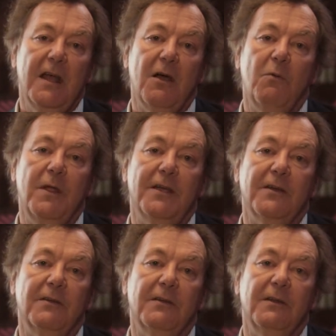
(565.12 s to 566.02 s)
we
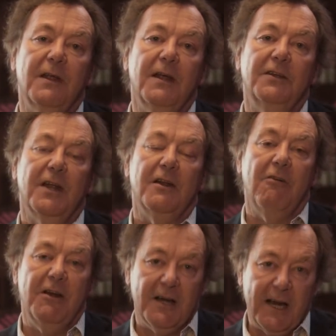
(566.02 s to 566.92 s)
can
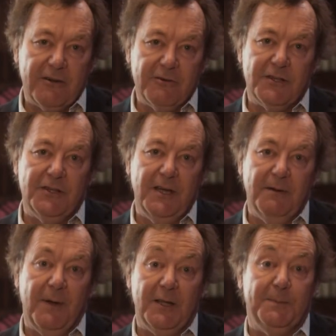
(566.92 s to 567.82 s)
generate electricity
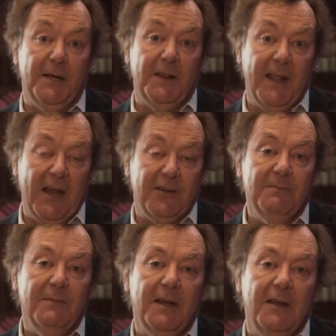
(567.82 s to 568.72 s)
by splitting the
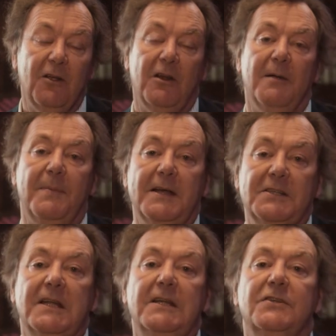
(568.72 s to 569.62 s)
atom in a nuclear power
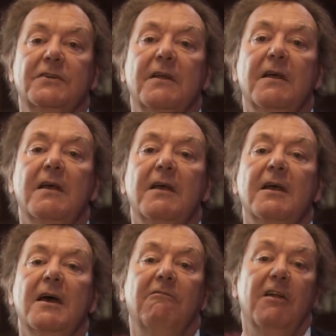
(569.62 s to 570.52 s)
station.
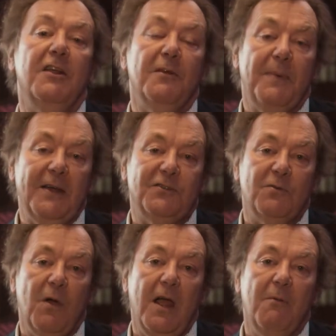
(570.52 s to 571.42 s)
And really the best
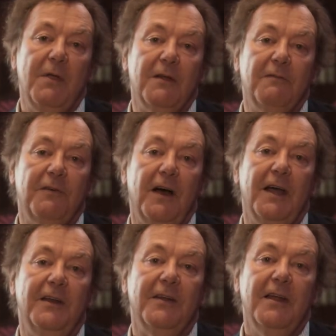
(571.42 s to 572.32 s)
way we can
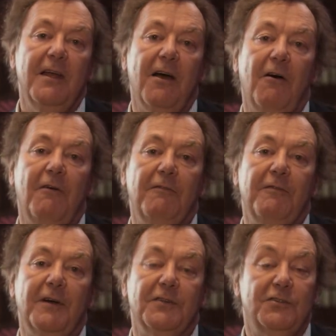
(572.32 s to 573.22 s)
find of
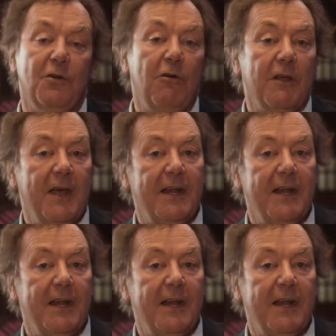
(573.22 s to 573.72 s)
storing that